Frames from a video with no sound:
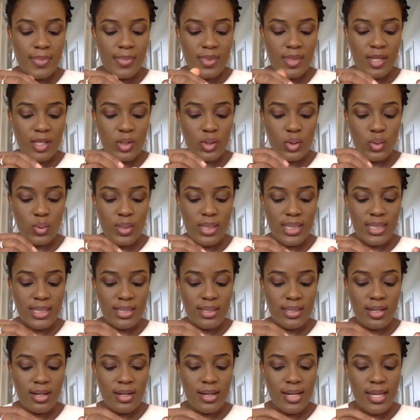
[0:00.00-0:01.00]

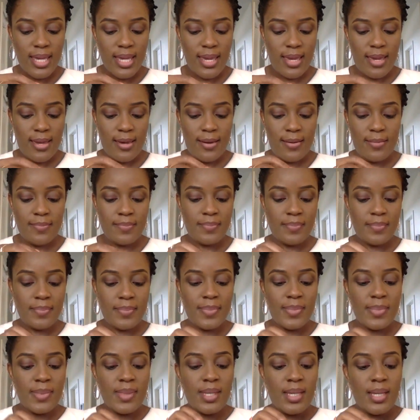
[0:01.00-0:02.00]
tweezer here.
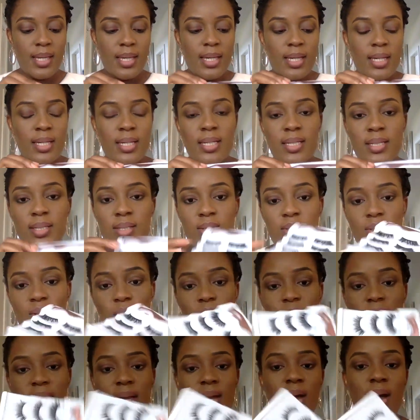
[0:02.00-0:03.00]
So
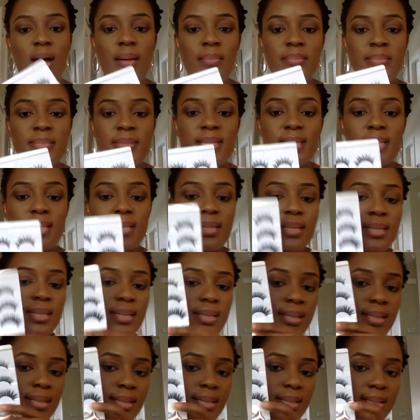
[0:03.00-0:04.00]
it comes
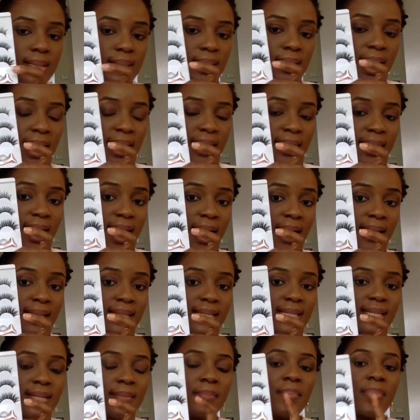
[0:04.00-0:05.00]
like that,
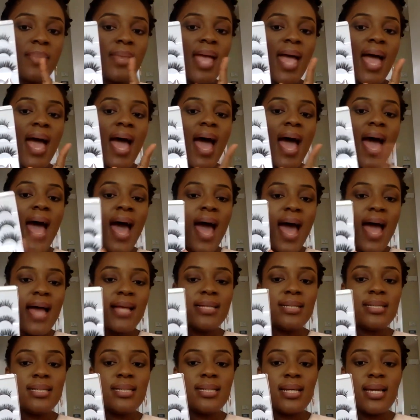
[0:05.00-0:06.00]

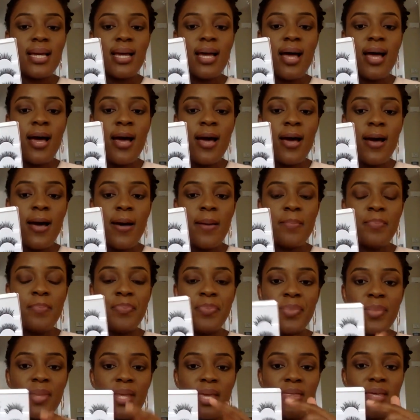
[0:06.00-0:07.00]
and
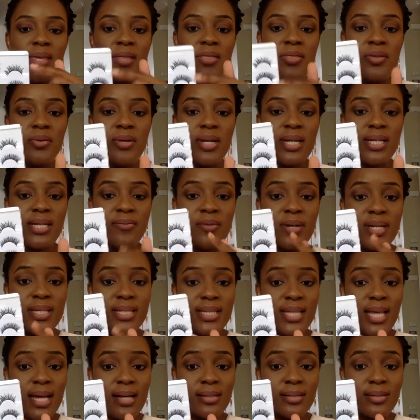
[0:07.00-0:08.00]
there are three different
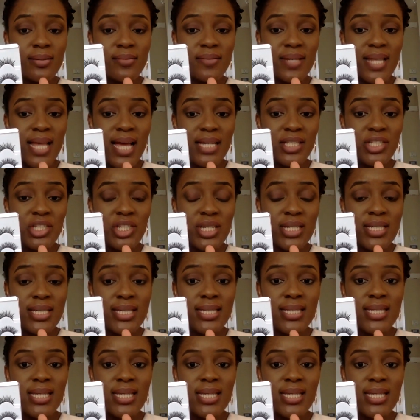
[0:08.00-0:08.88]
styles of lashes,